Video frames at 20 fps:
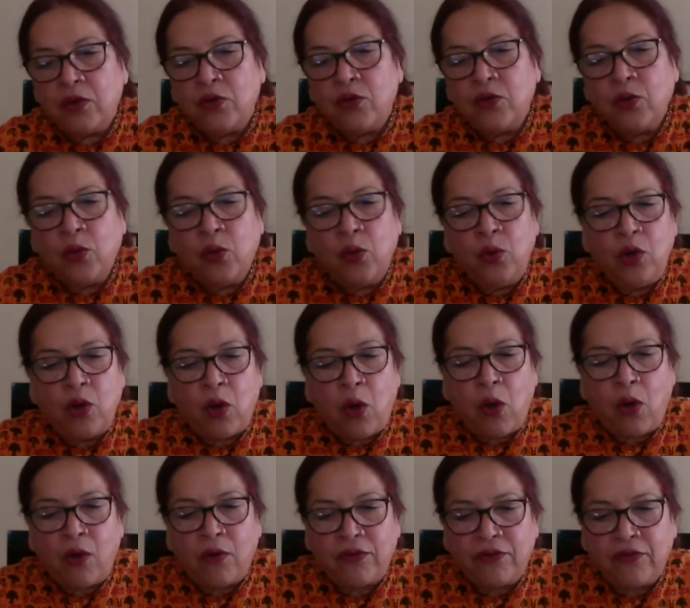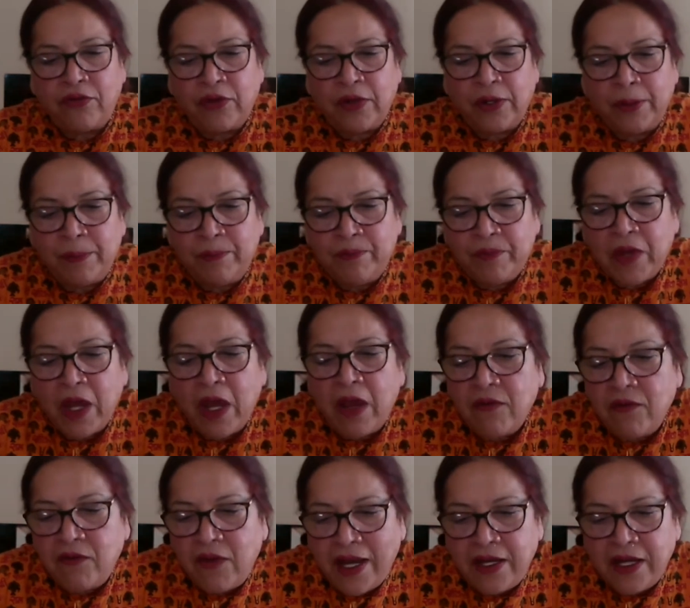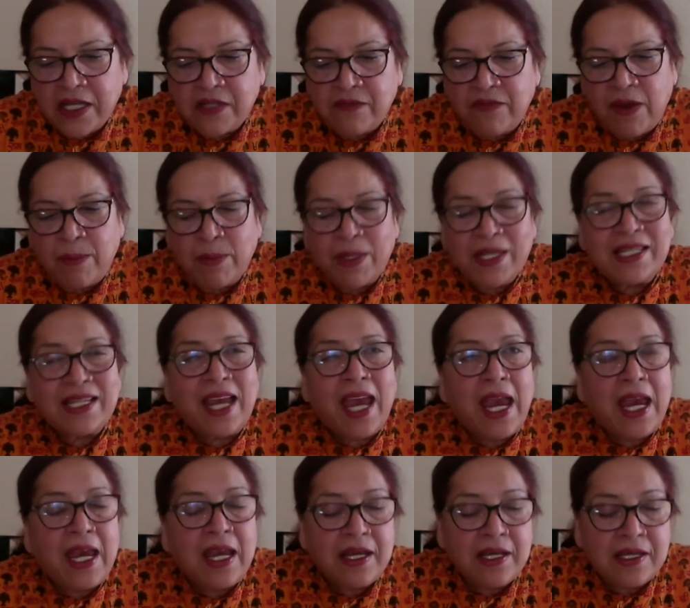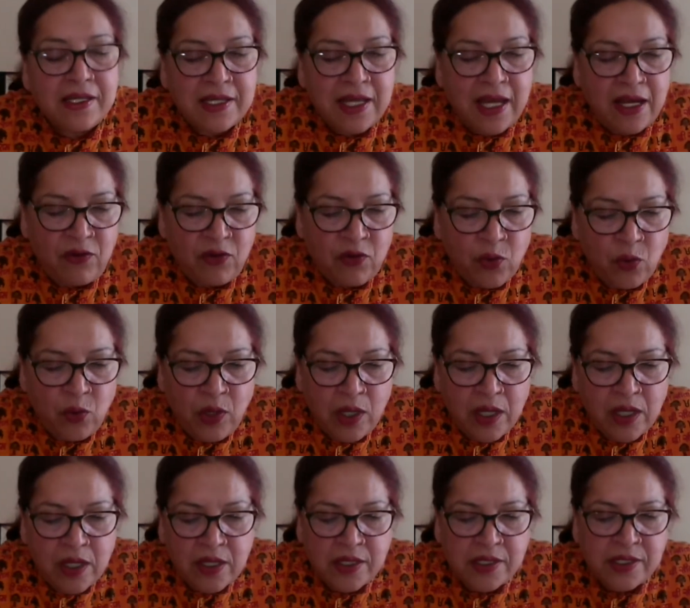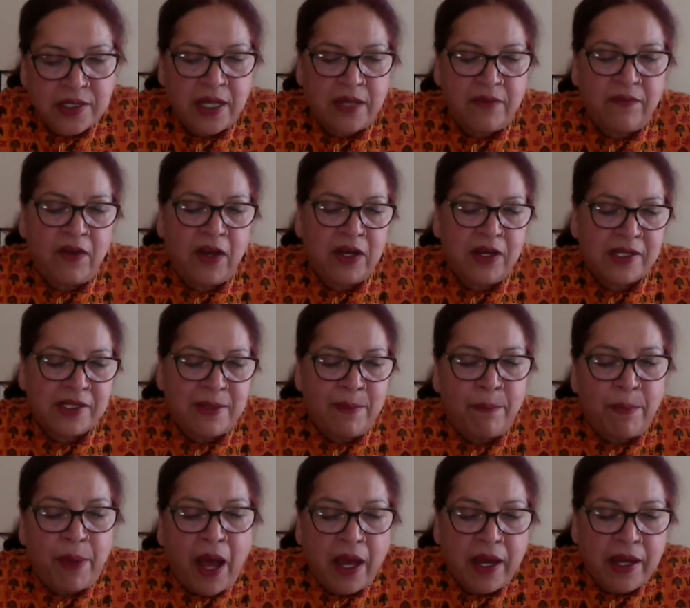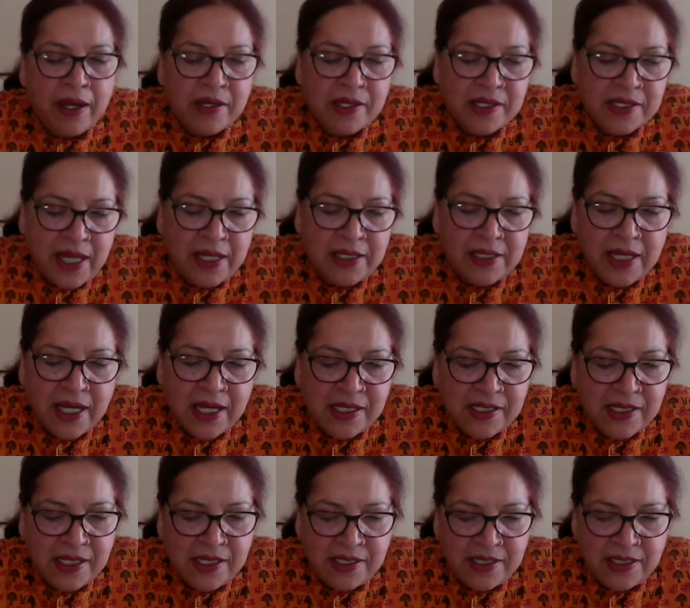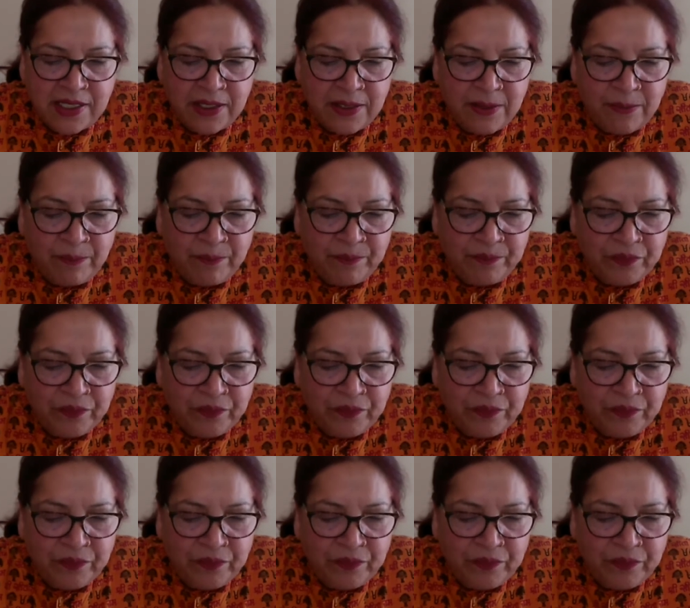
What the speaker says: rule of various famous kings and rulers and various empires that existed.